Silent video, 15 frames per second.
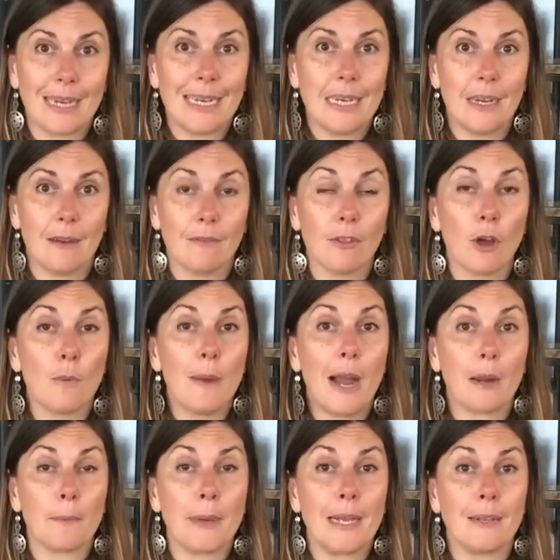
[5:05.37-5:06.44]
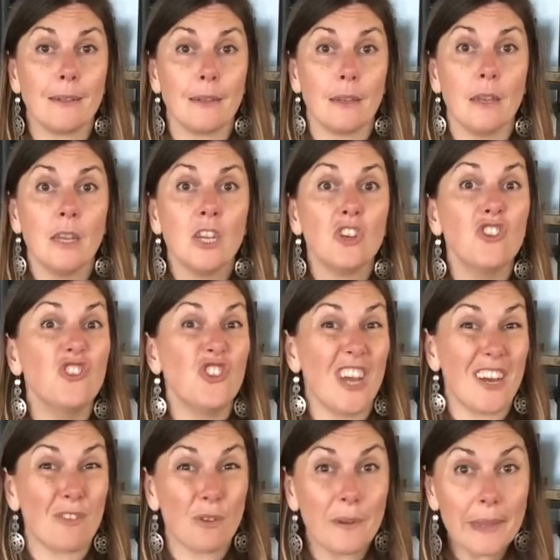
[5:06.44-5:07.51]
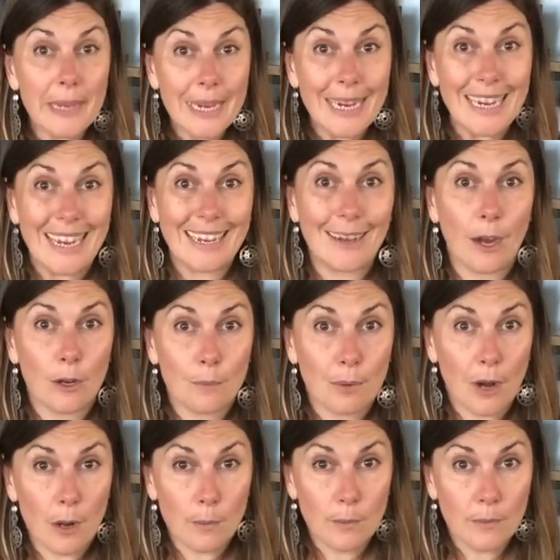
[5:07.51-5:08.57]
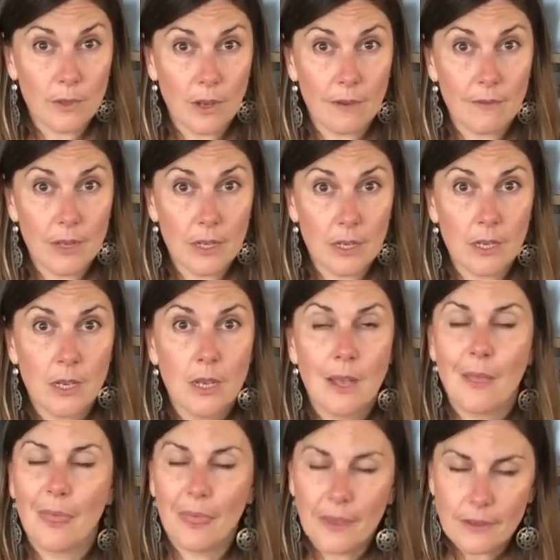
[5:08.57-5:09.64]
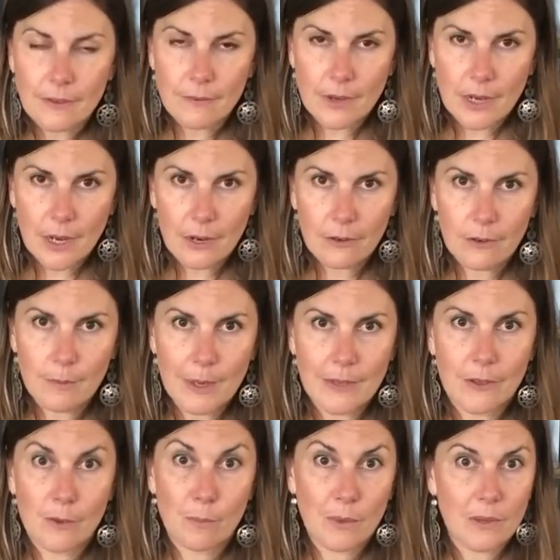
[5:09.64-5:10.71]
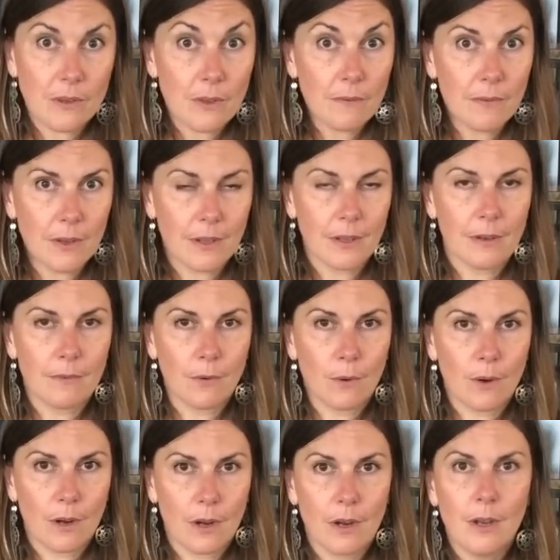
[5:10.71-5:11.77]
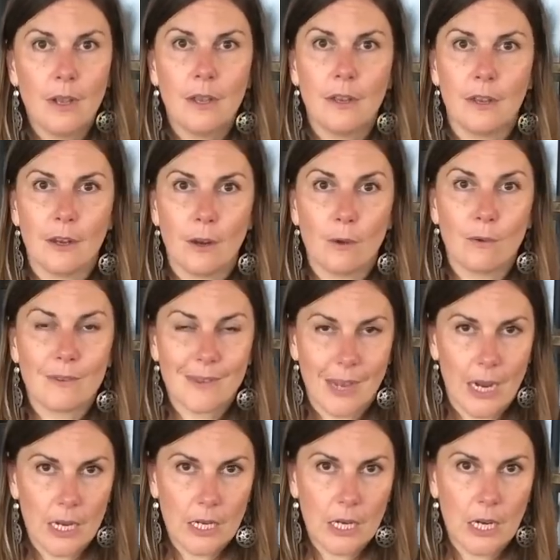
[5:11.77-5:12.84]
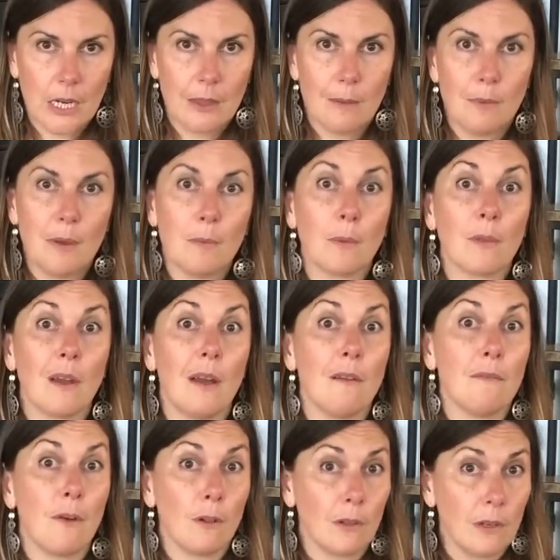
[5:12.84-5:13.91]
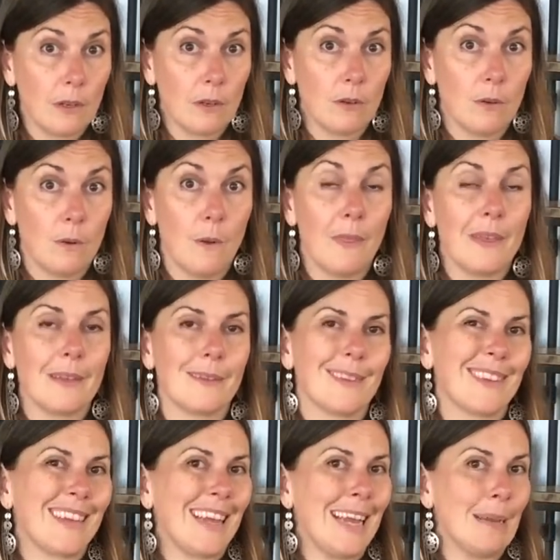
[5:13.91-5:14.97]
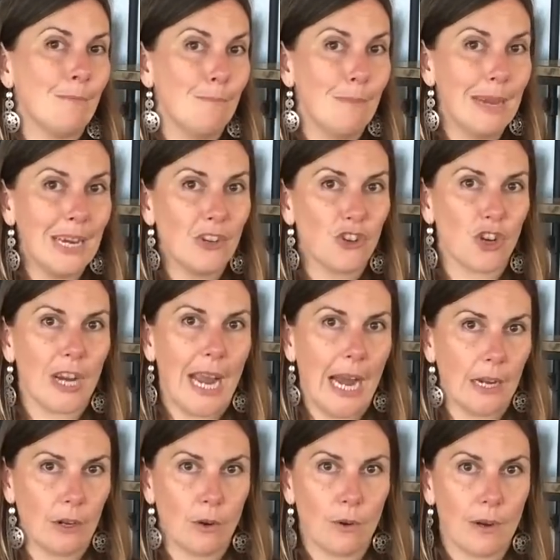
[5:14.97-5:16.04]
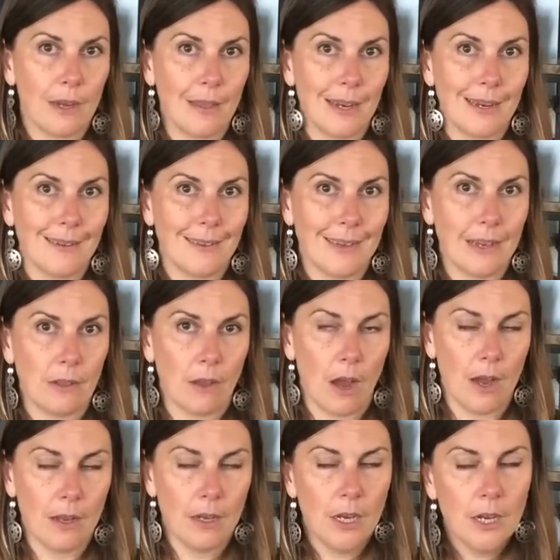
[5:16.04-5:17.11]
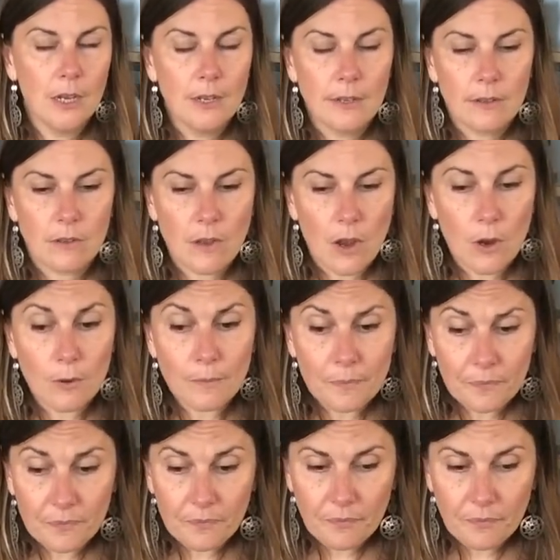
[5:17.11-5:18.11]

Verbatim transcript: idea of low back pain generally and how to problem solve it. This video is meant specifically for, you know, sciatica and the people that fall into this major category that I see a lot. So